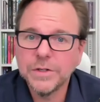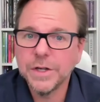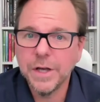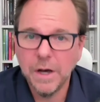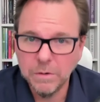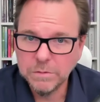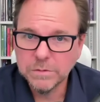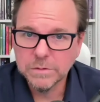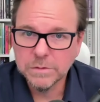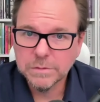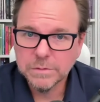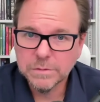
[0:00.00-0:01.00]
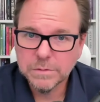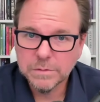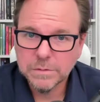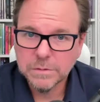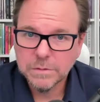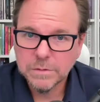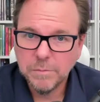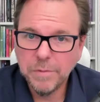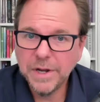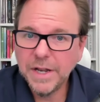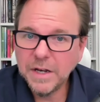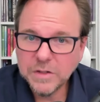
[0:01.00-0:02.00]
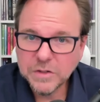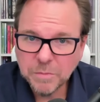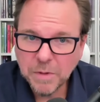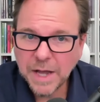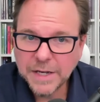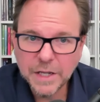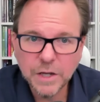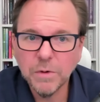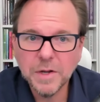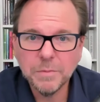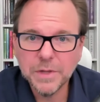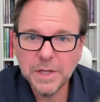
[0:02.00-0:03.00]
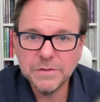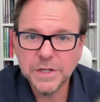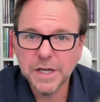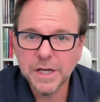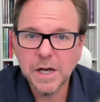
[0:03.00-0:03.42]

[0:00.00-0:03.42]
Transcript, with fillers: to go? But in his mind, he already believes he